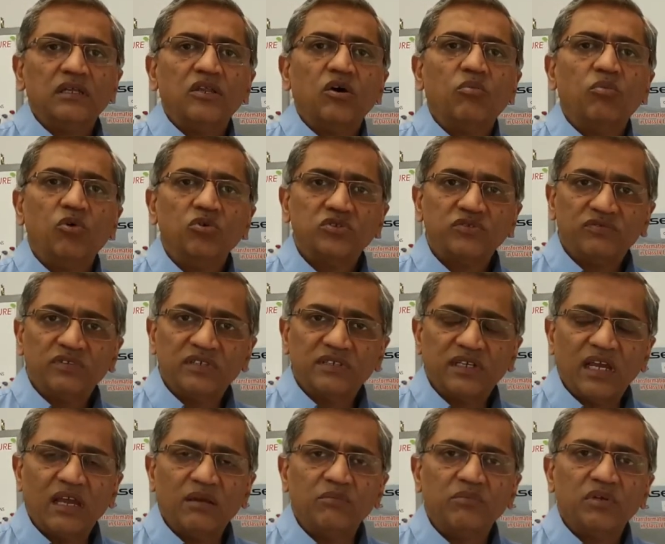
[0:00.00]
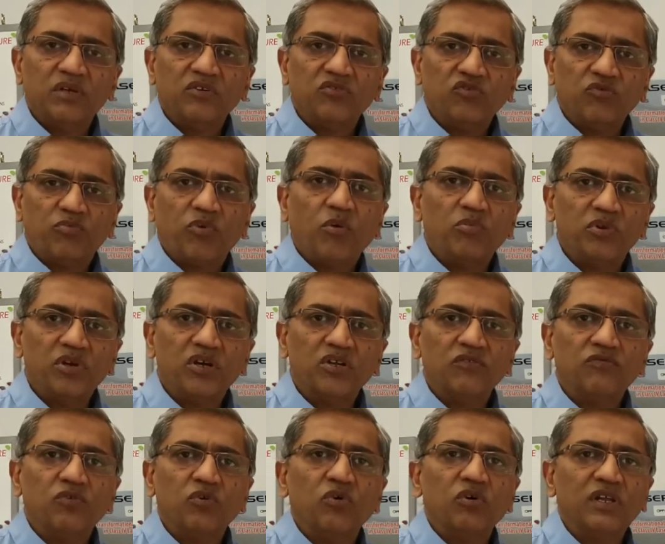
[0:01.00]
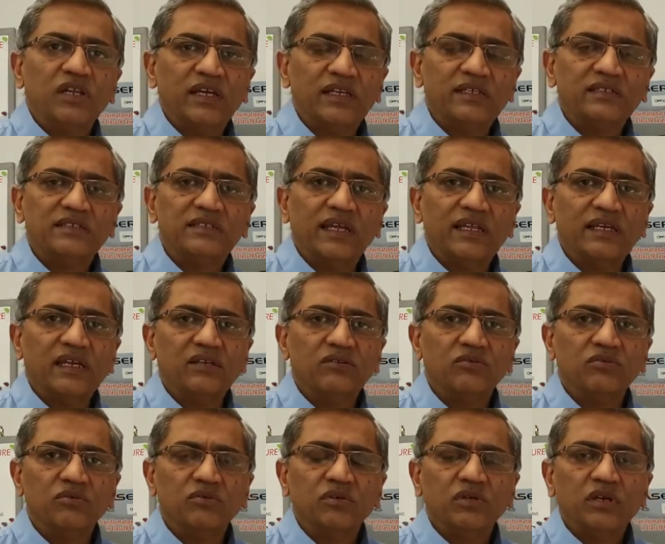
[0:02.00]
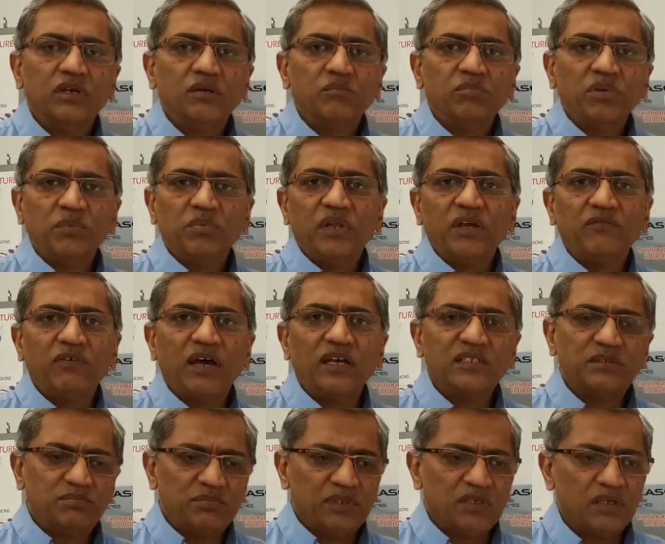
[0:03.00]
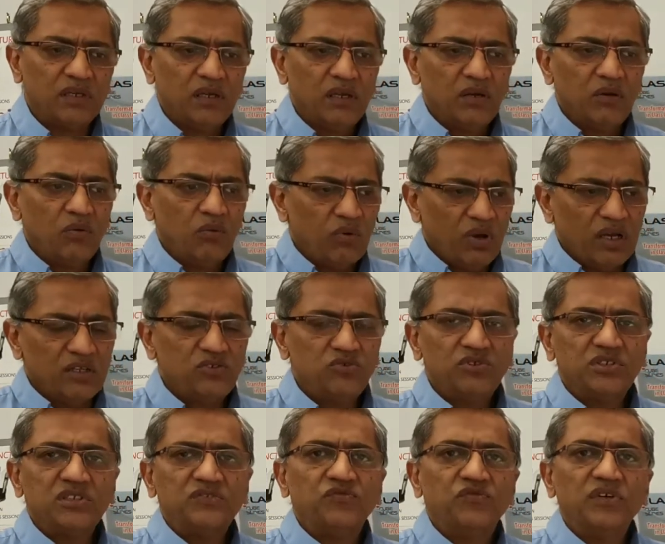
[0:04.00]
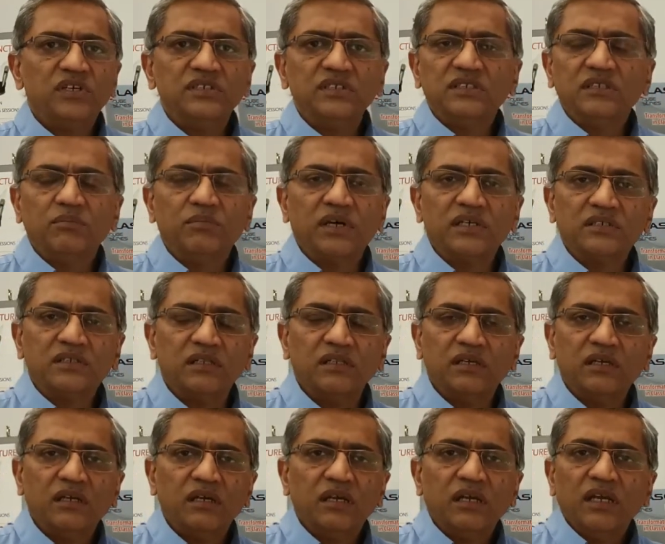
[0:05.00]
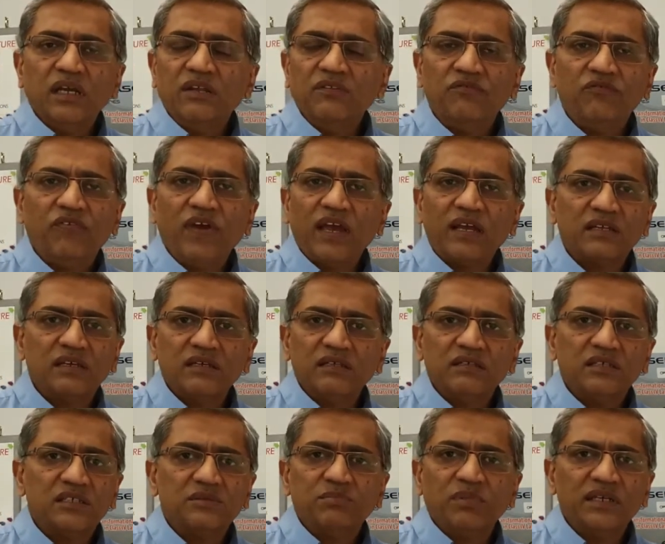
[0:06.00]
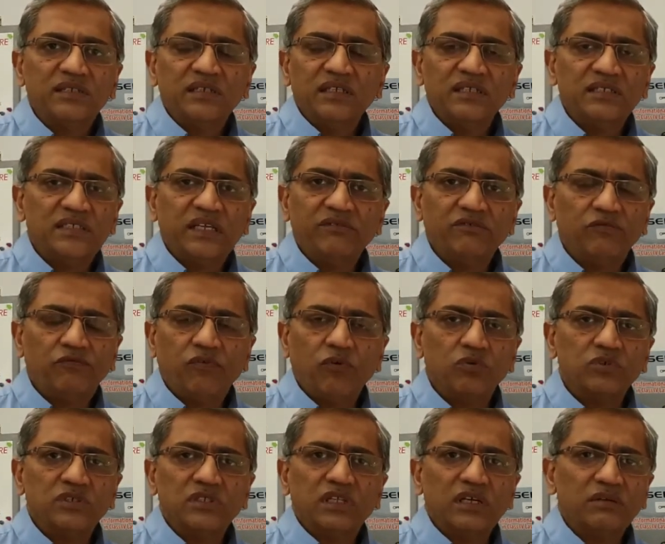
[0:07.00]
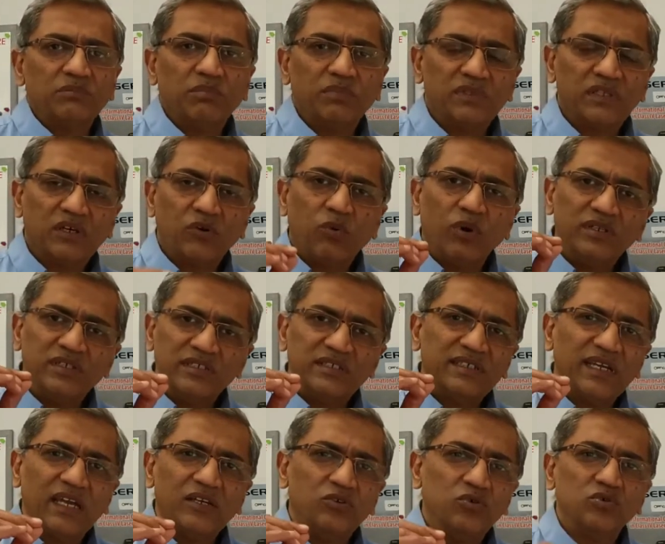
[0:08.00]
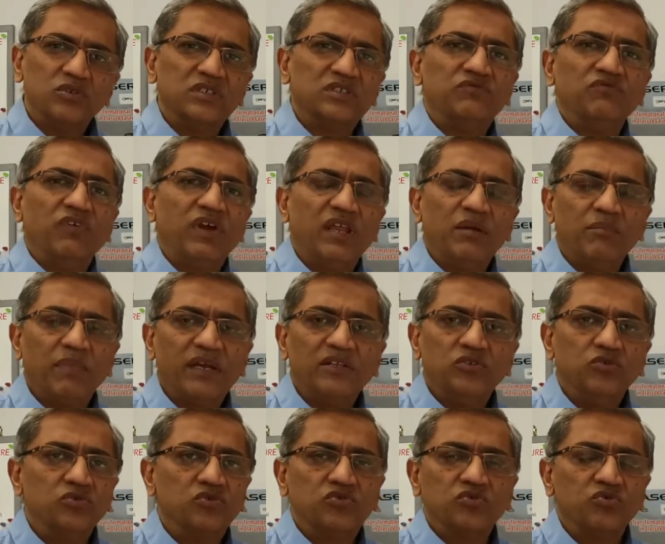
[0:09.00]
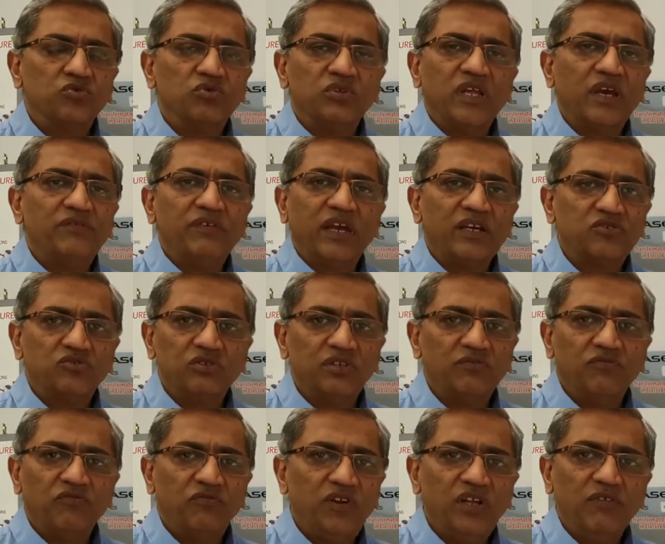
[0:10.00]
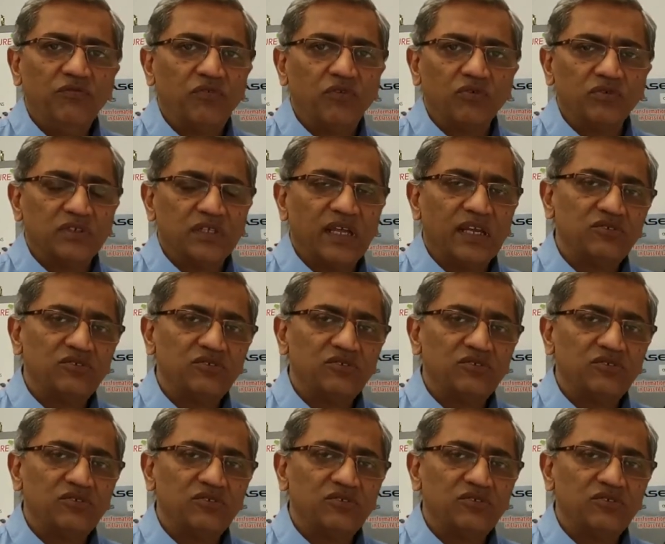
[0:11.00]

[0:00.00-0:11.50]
Now most of the time, you've probably heard of local anesthetic, and people have asked me, aren't you just freezing the muscle? In fact, this muscle is never frozen. The quantity I use is very minute, so you never actually feel frozen.